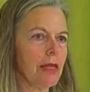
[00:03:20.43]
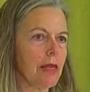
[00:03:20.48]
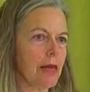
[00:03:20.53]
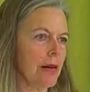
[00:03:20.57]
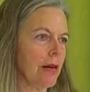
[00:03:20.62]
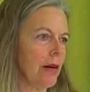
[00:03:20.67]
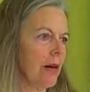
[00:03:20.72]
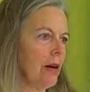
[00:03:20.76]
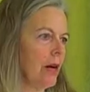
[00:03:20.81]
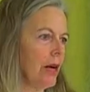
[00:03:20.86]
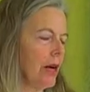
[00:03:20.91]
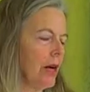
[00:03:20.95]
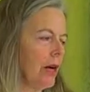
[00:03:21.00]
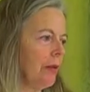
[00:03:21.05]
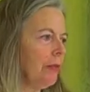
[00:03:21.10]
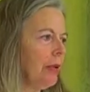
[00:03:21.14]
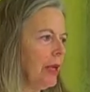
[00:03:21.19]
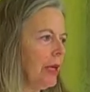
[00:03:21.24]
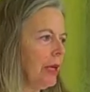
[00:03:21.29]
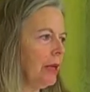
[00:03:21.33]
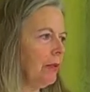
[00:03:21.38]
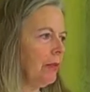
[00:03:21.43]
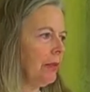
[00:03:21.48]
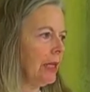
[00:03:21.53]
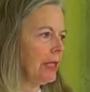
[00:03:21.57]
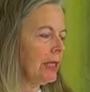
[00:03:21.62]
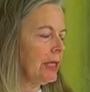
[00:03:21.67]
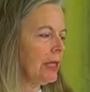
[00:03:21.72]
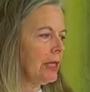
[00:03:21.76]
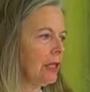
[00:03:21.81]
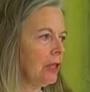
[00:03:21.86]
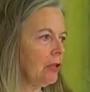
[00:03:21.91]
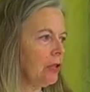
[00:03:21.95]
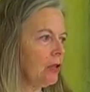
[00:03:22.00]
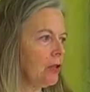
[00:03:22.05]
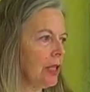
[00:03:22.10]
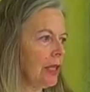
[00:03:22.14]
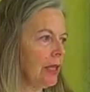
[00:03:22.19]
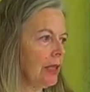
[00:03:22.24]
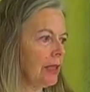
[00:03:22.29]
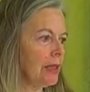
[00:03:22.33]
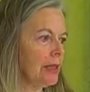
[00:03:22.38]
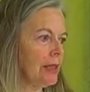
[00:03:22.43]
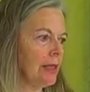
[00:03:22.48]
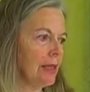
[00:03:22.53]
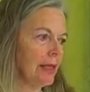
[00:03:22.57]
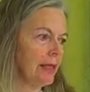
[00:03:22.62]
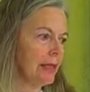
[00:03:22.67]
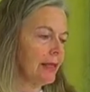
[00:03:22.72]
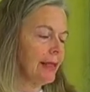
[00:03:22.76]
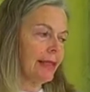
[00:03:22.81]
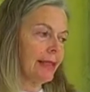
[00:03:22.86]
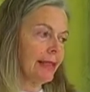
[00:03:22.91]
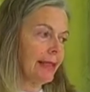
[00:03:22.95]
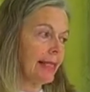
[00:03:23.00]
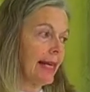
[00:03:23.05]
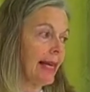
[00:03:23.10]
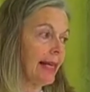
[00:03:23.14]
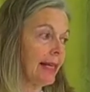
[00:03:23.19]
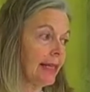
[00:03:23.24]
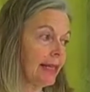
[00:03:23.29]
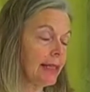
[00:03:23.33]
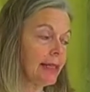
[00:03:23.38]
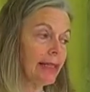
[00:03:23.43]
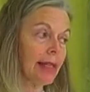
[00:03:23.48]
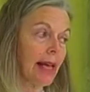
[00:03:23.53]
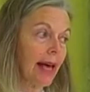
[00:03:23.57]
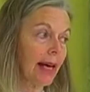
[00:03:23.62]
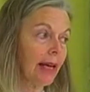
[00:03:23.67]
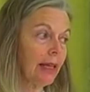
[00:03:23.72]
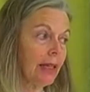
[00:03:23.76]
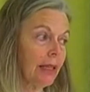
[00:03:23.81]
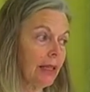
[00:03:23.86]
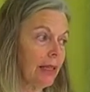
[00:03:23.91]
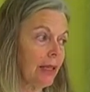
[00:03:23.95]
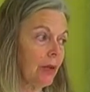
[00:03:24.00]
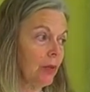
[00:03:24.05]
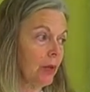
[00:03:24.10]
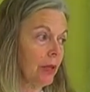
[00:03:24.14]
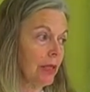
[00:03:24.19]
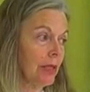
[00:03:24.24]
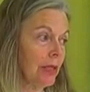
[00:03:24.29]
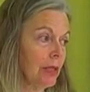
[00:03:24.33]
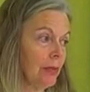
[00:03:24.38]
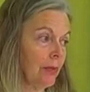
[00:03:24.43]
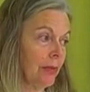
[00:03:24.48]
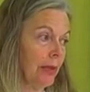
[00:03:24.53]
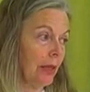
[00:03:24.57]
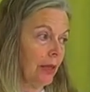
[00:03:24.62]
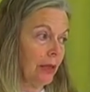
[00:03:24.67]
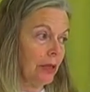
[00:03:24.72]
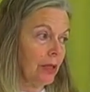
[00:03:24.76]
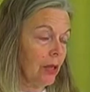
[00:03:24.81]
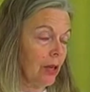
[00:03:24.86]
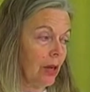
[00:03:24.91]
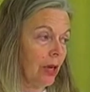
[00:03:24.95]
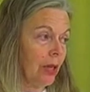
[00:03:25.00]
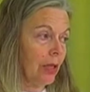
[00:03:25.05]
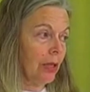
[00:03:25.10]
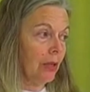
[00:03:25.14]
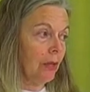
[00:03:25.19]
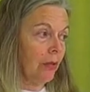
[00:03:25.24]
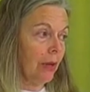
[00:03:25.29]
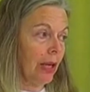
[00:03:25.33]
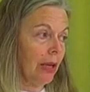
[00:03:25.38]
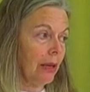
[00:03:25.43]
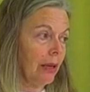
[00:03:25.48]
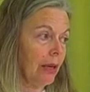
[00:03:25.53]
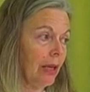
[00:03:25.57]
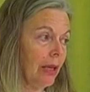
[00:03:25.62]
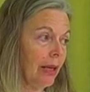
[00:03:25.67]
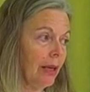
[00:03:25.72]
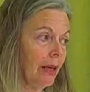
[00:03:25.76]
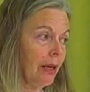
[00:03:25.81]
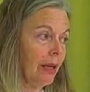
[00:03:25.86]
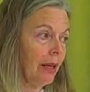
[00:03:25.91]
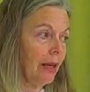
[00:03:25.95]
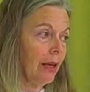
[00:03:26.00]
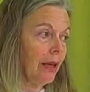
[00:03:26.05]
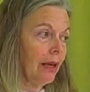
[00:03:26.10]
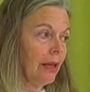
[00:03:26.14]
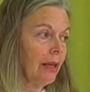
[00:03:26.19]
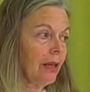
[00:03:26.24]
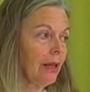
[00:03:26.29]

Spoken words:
there are epitome teachings that state exactly what is being talked about here.